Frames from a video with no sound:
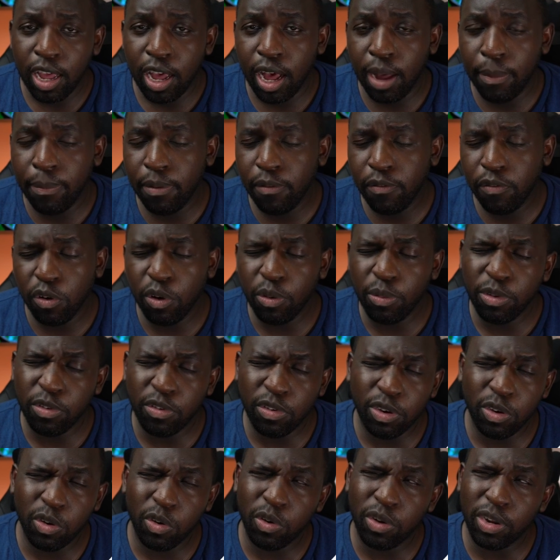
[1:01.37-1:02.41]
A performance
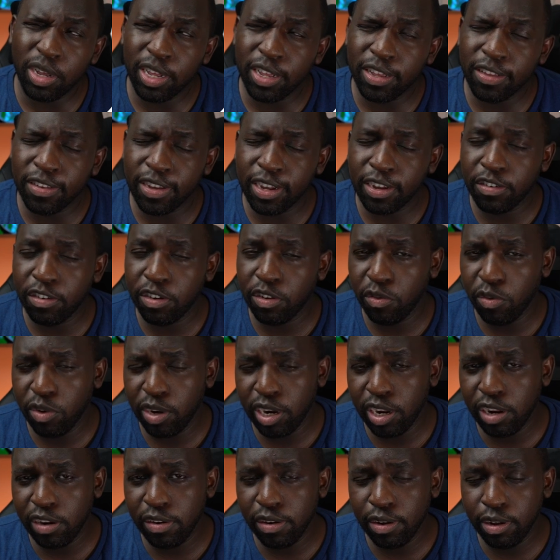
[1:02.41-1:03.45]
recording is actually a
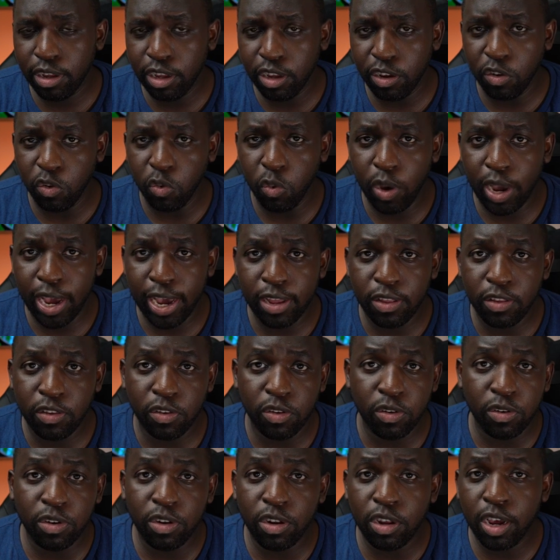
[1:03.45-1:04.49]
really good way to
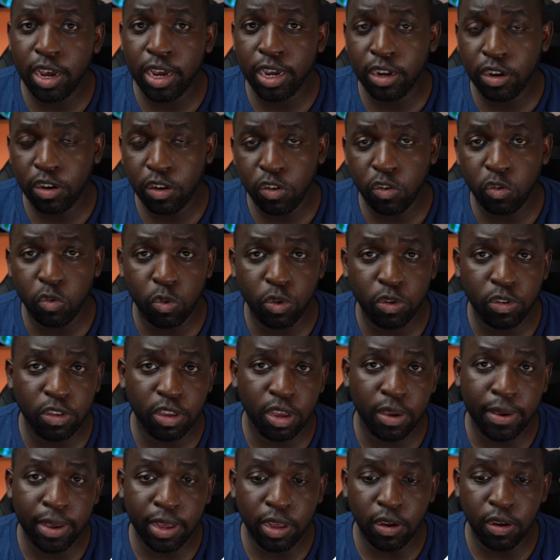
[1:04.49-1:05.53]
sort of diagnose what's
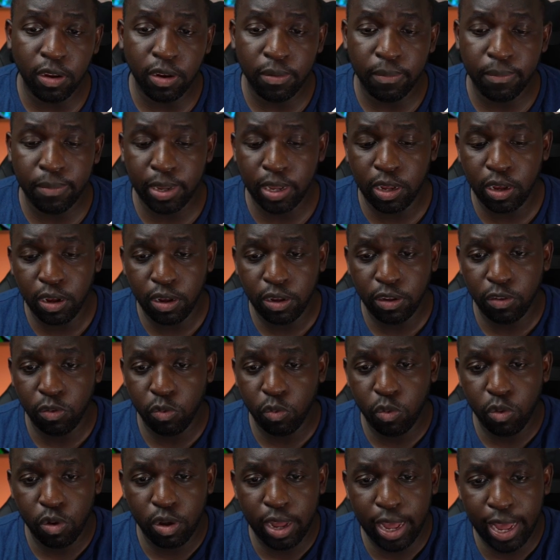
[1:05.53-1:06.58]
going on because
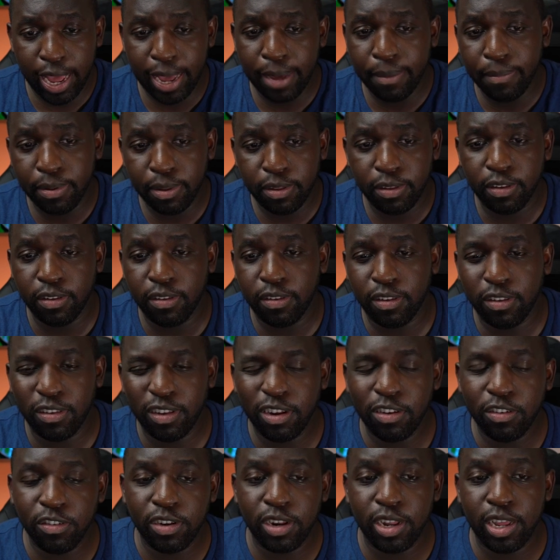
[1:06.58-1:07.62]
what happens is
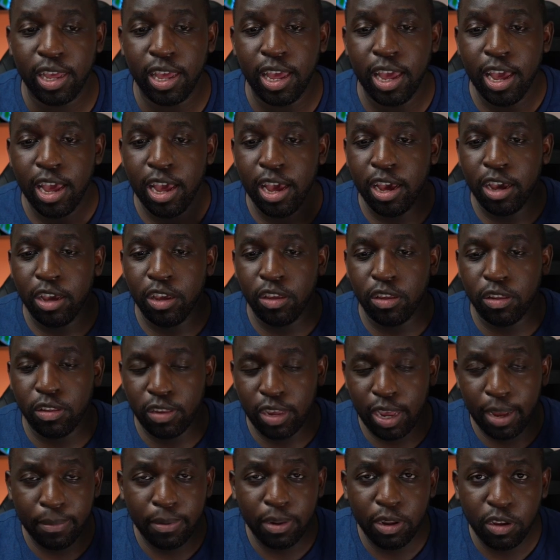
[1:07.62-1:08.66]
essentially
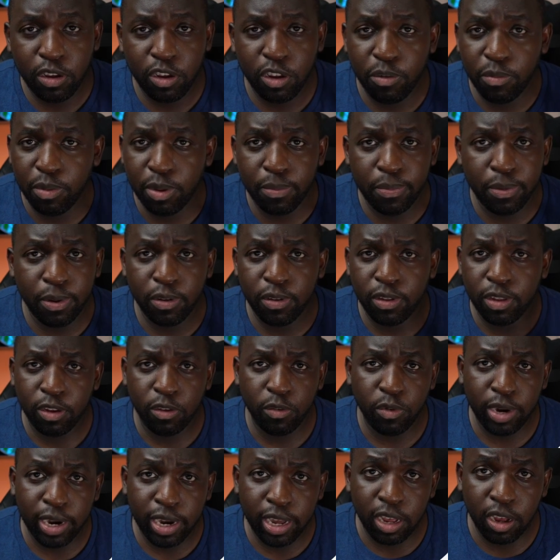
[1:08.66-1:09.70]
Tableau could be building a
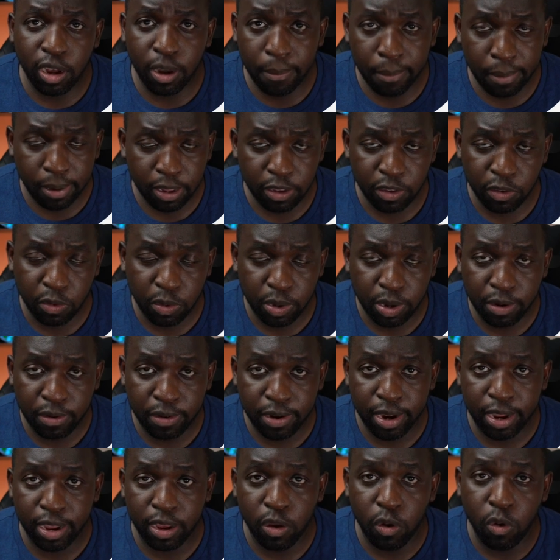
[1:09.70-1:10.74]
really complex
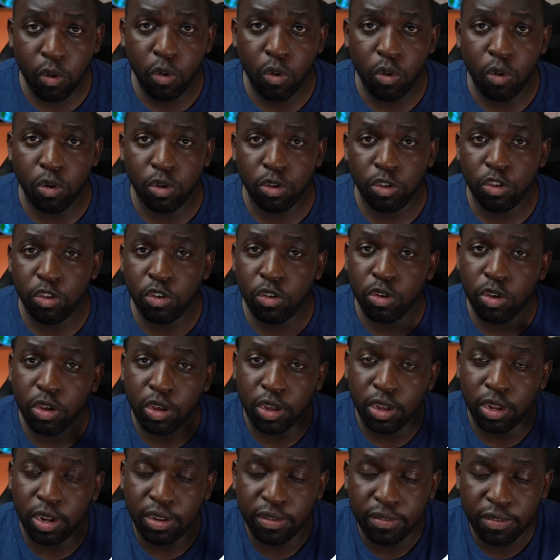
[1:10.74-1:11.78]
query, or you
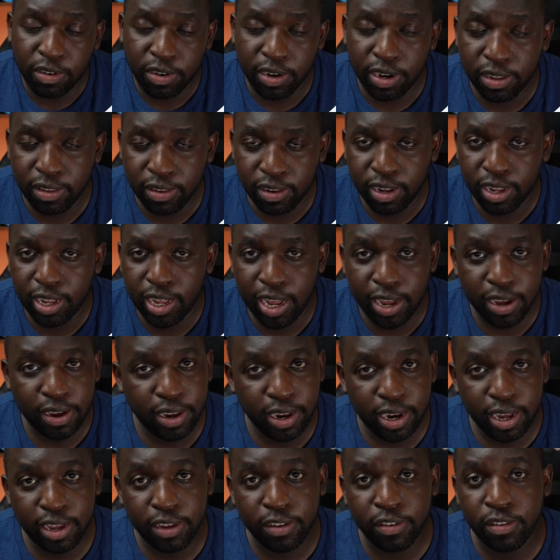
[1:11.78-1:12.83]
could have created a
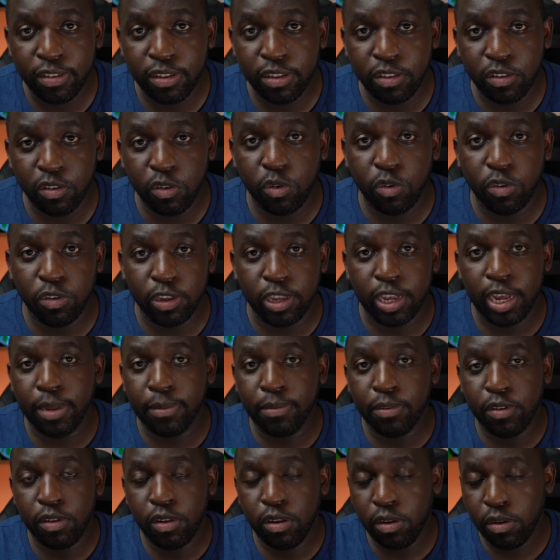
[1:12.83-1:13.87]
calculation that's causing
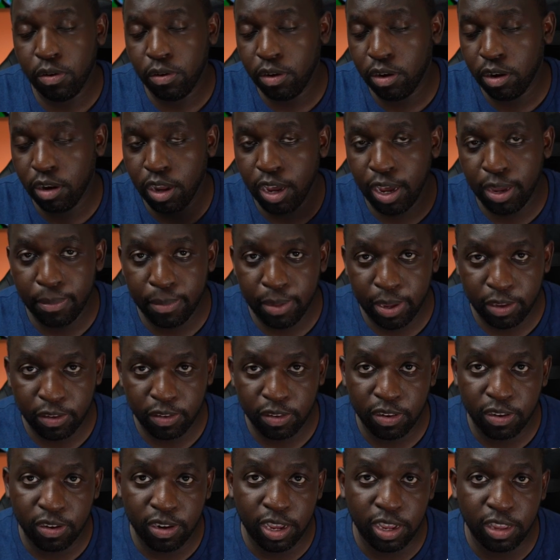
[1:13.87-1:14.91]
absolute nightmares
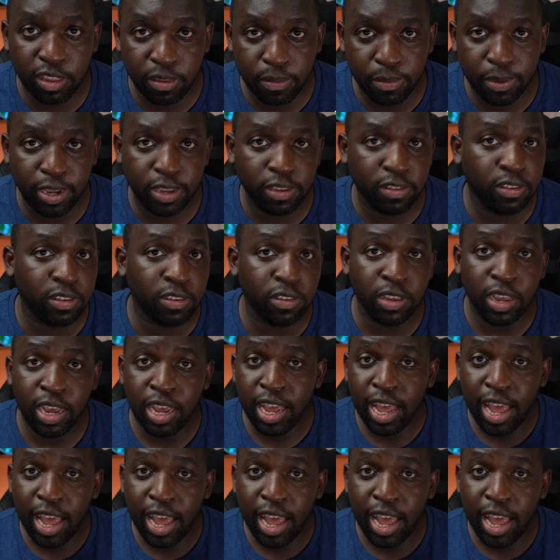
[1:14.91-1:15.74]
to databases